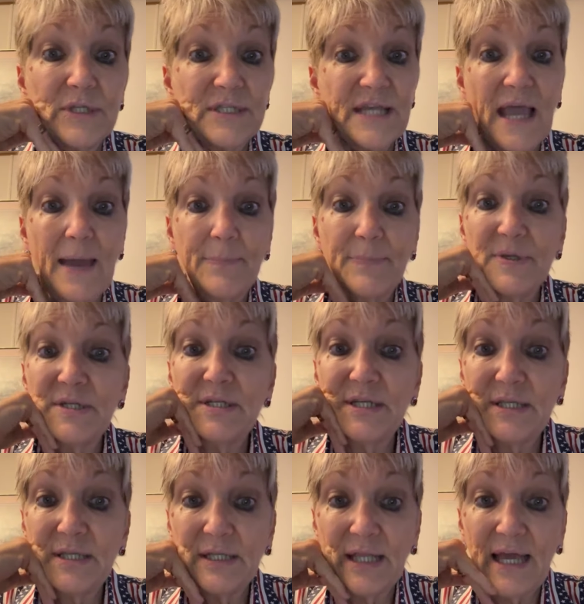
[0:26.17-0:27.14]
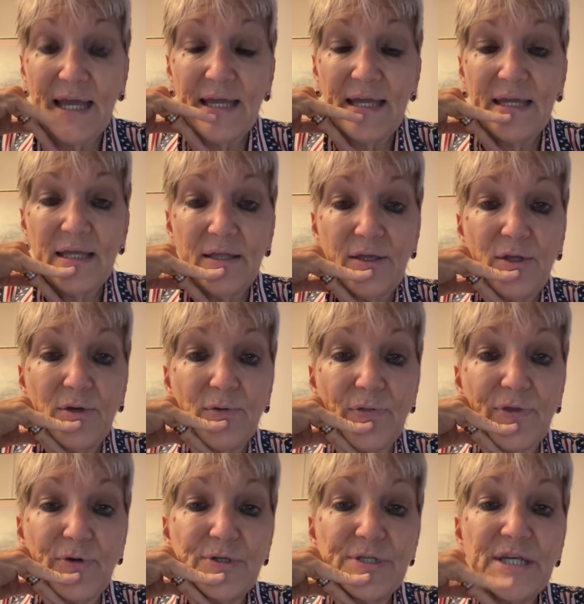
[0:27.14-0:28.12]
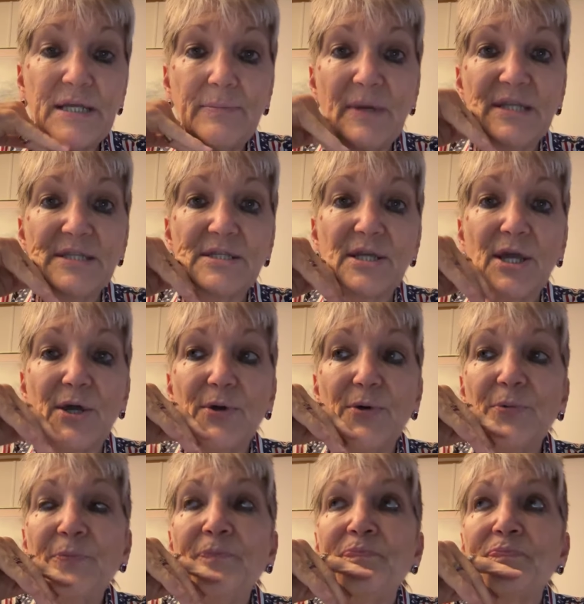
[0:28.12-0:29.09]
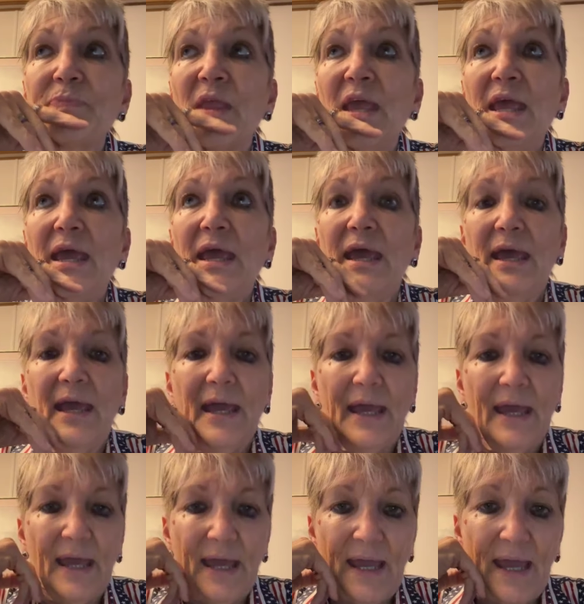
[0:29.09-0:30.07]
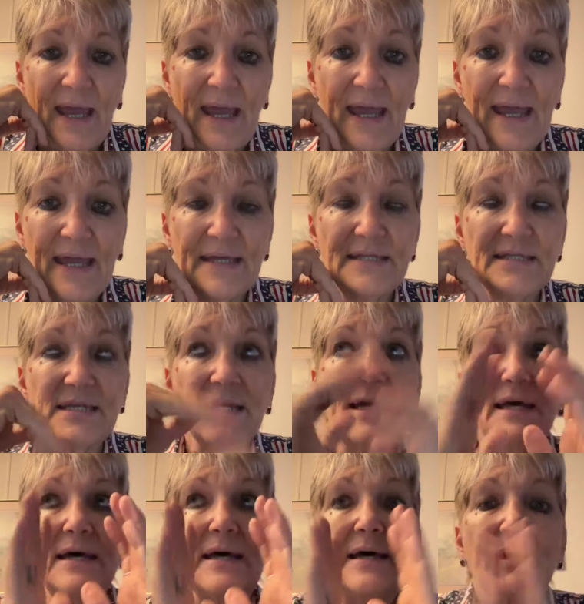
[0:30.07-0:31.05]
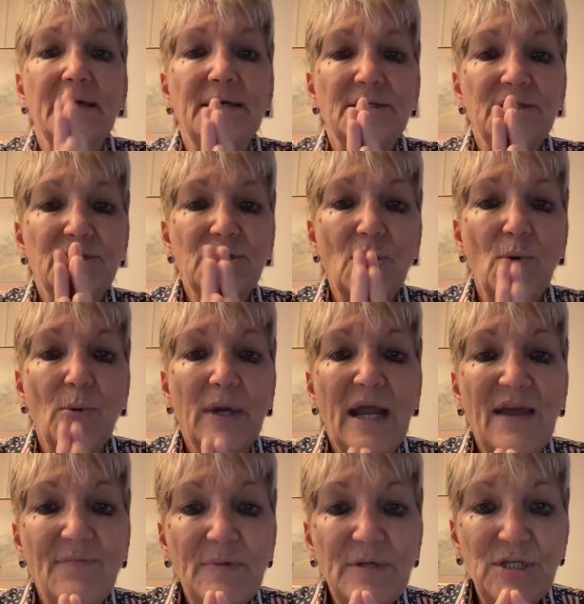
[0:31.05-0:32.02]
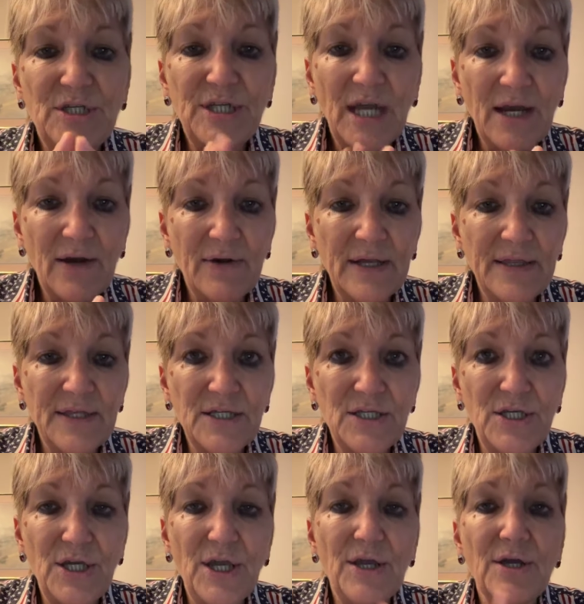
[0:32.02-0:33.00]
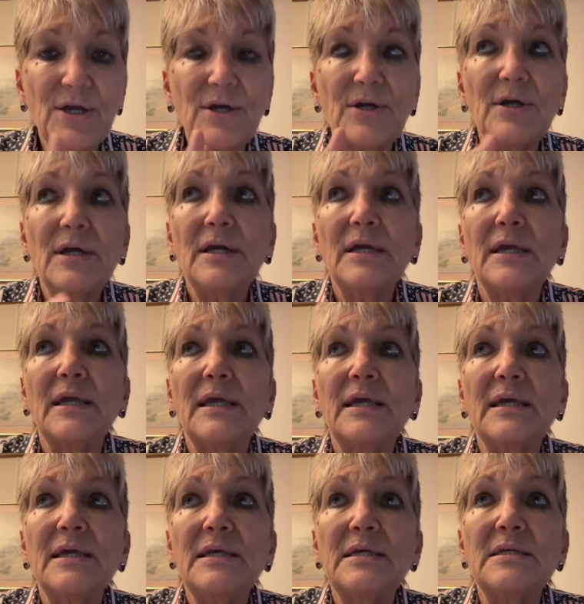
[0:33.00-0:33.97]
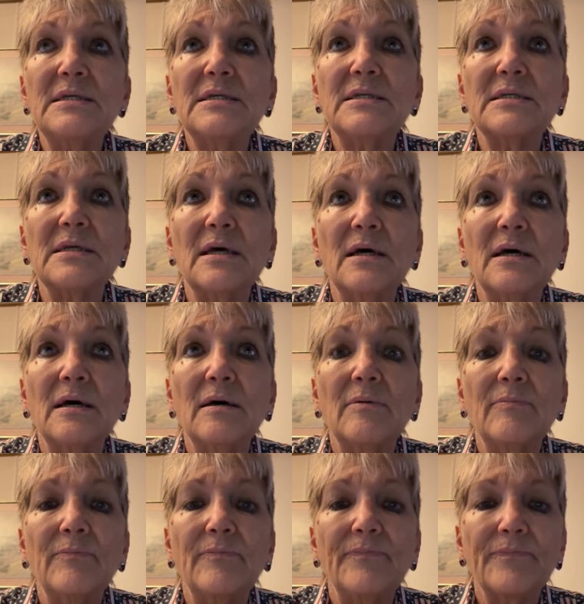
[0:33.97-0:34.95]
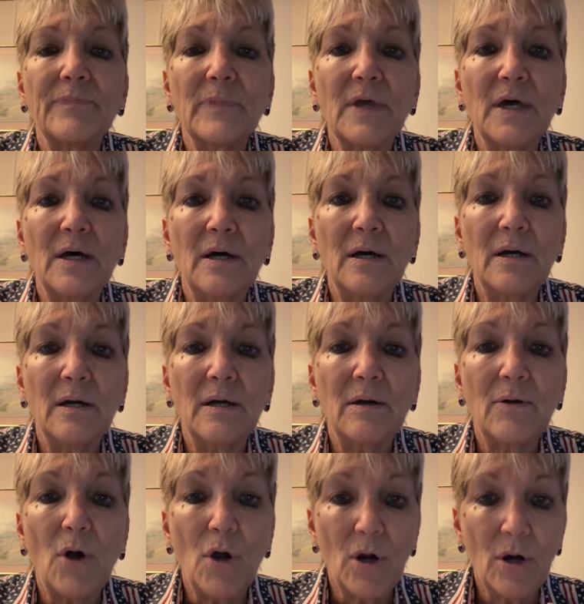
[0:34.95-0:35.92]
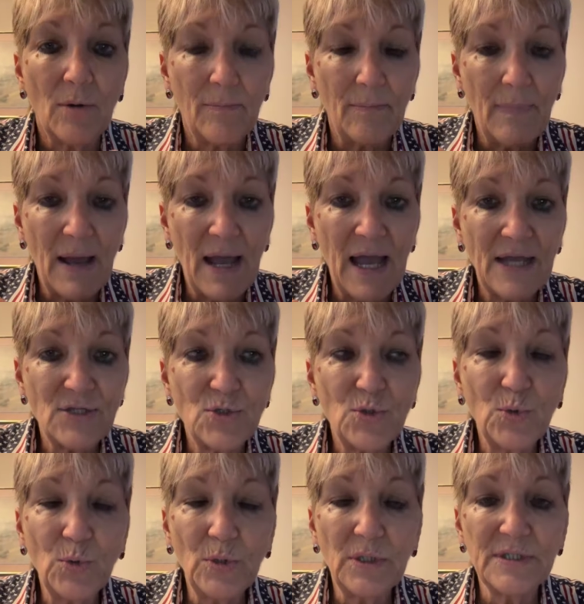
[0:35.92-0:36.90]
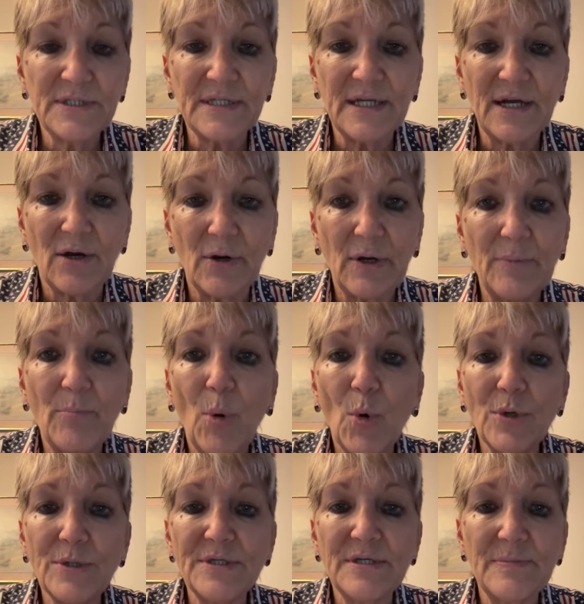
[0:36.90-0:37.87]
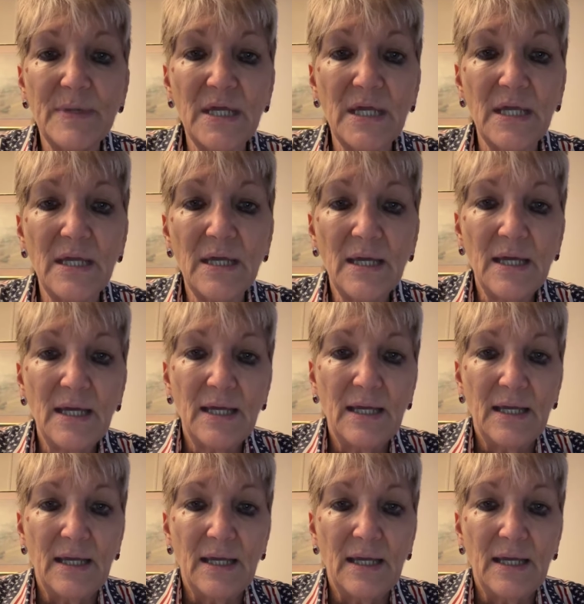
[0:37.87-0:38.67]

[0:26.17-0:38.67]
what's happened in the 13 months ago. And so what I've been sharing this year is are my tools that are important to me